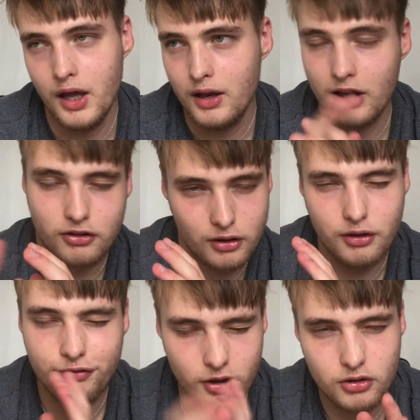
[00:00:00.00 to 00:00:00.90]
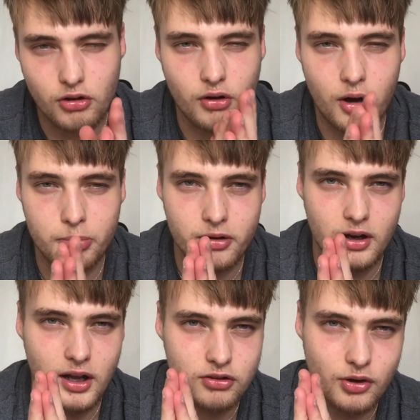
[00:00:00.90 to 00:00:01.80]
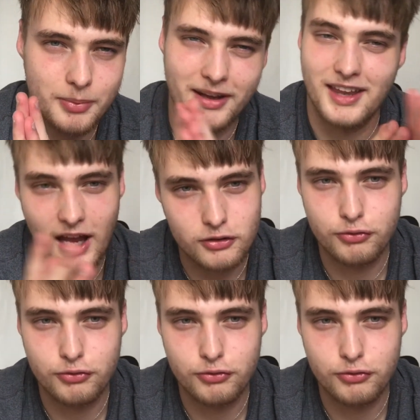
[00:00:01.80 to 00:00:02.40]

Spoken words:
let's go to Future Rob, and let's talk about the last